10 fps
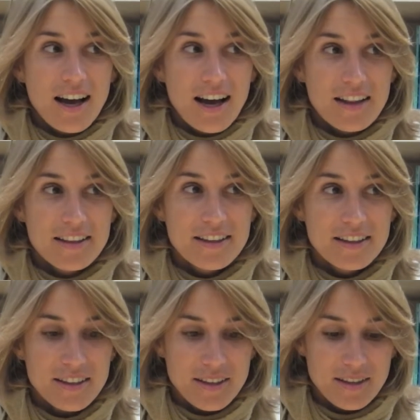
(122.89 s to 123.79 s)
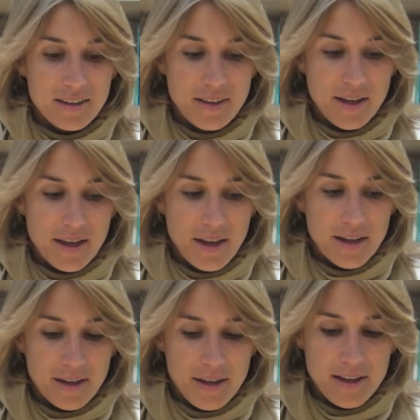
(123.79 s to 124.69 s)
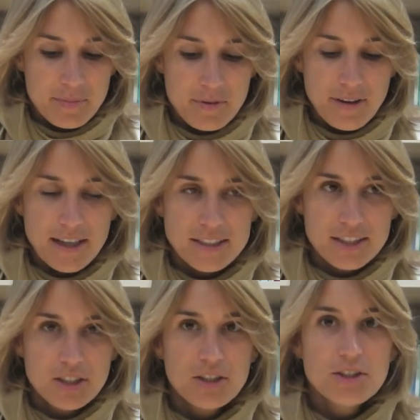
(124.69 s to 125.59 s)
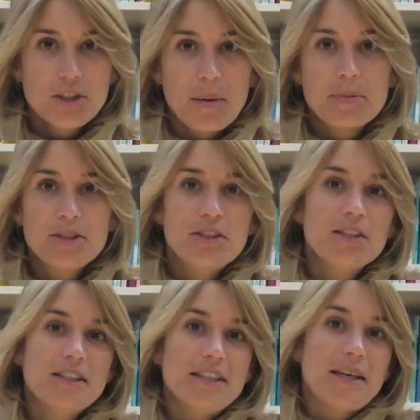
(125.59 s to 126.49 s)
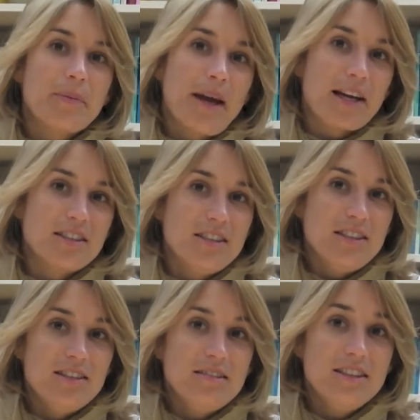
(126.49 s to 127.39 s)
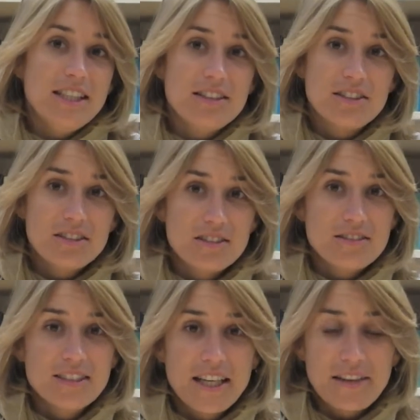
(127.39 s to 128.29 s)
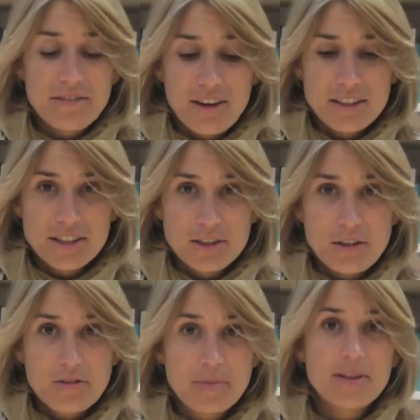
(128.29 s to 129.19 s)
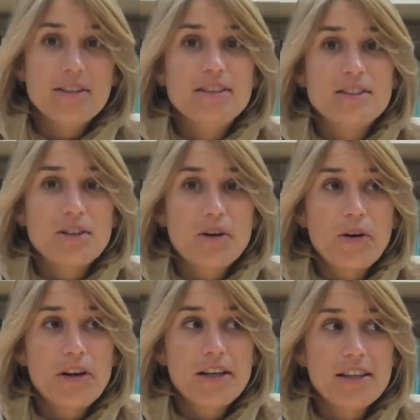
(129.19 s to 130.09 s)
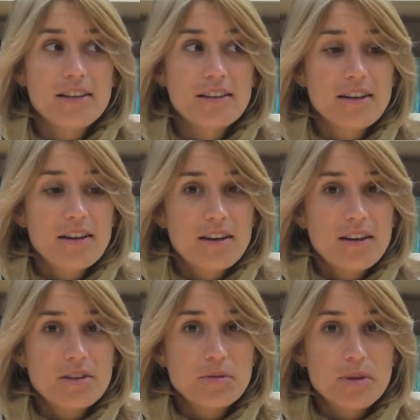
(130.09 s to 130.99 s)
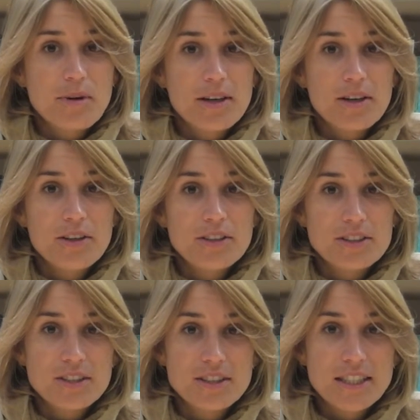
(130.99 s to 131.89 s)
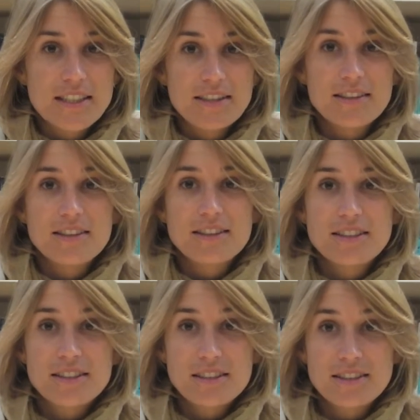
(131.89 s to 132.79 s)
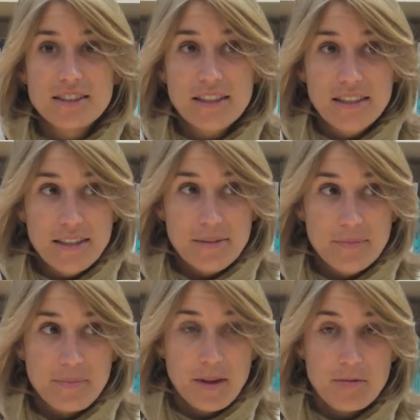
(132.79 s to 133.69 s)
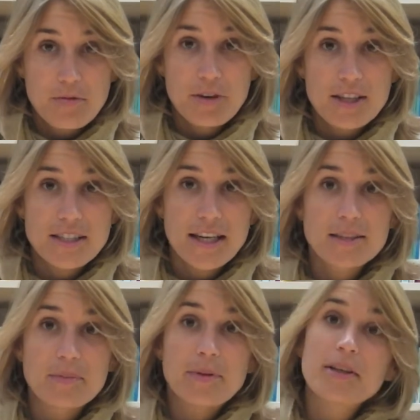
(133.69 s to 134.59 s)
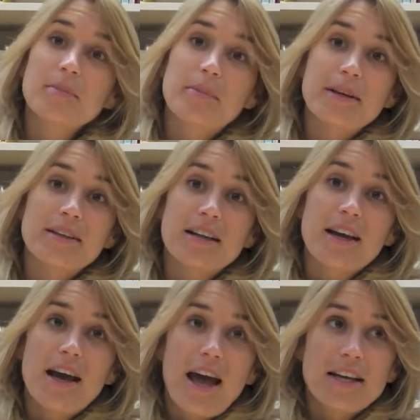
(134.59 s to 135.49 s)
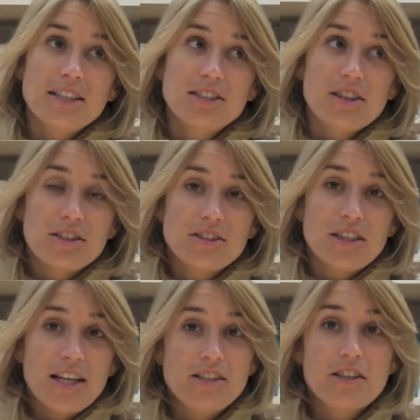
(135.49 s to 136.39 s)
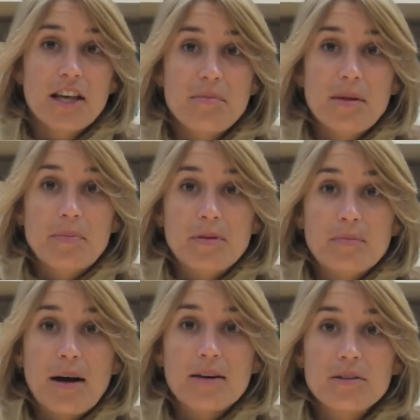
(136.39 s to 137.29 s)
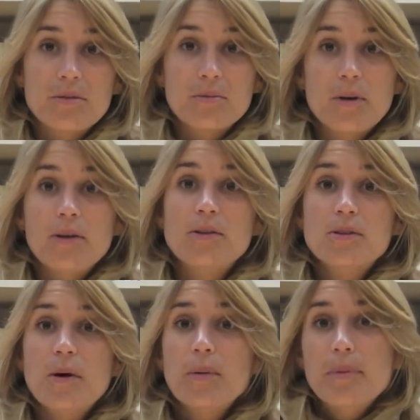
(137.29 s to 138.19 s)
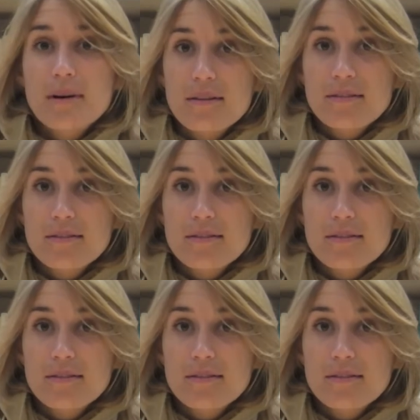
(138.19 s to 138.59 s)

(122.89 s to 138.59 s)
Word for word: I think it provides a huge opportunity that we actually need to take advantage of because not only do we want learners to see that this is a, a free textbook, but actually start to educate people about what open